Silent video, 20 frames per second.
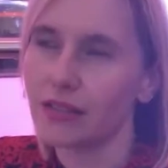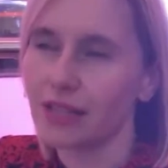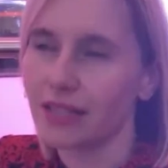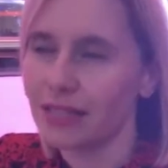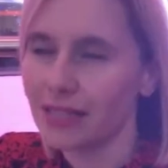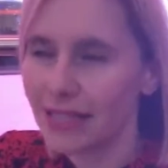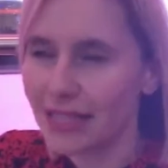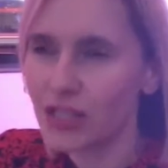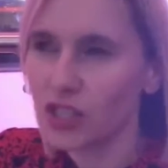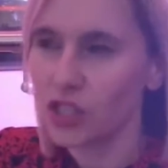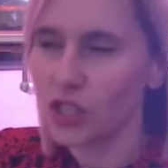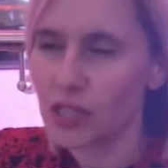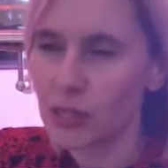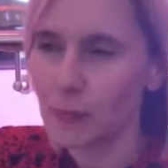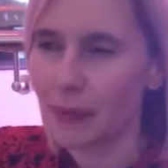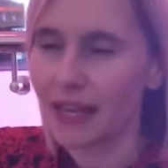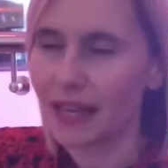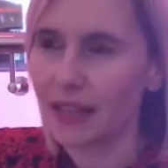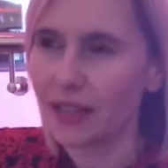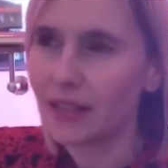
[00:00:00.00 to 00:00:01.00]
attention
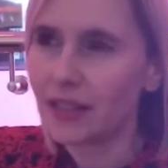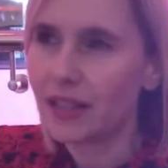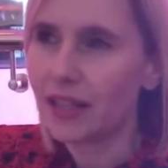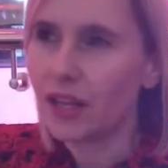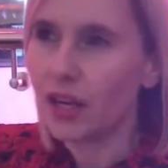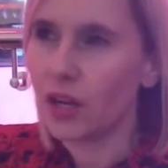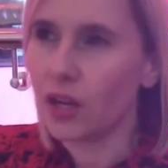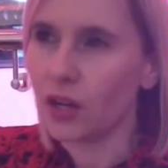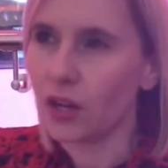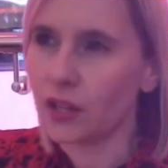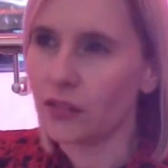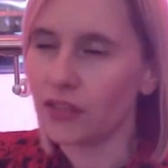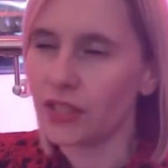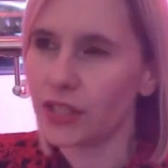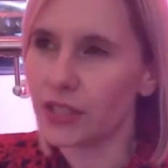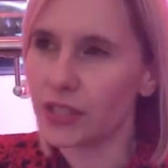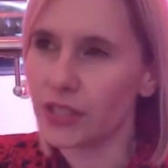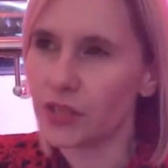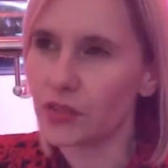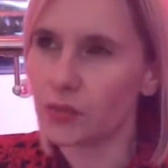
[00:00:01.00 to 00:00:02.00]
span of
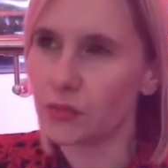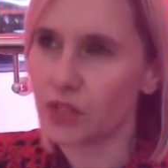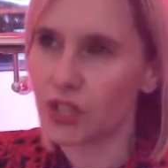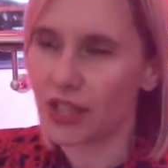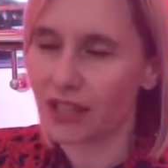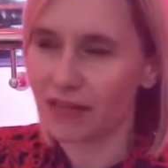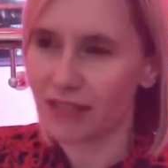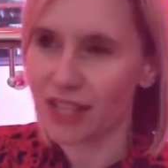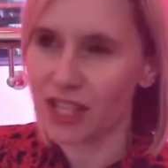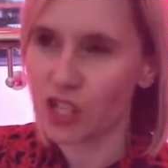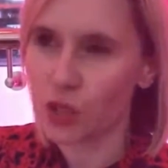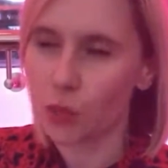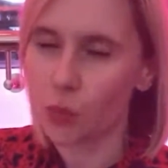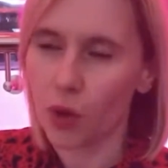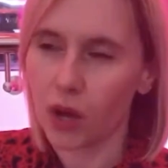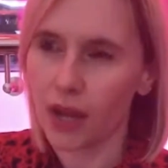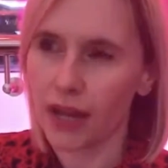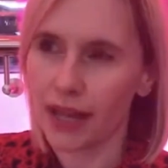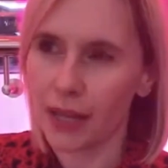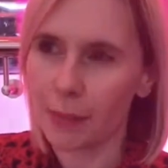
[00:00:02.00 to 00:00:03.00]
learners from Generation
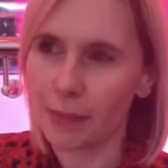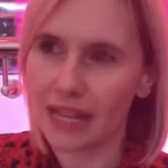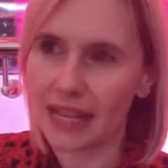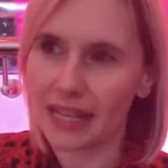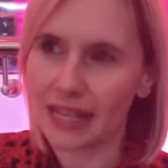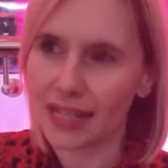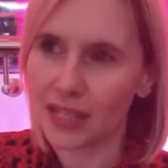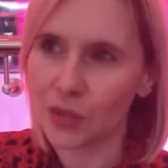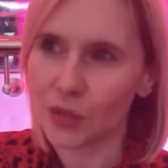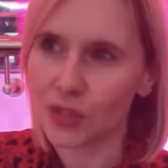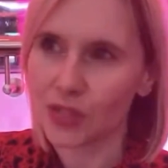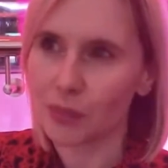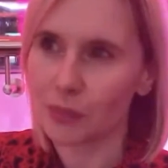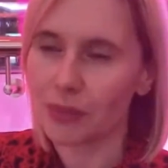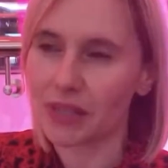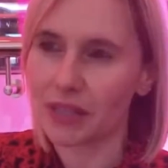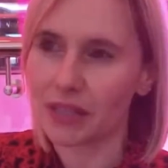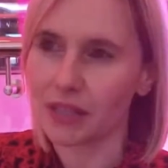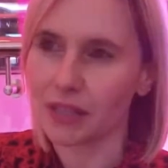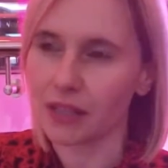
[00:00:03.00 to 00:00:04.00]
Y and Millennials
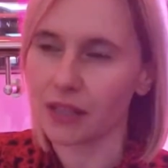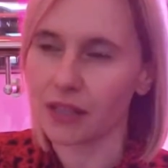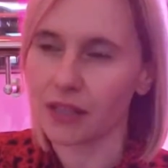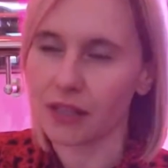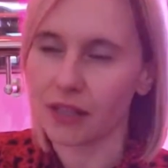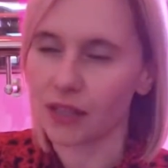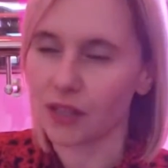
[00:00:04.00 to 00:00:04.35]
being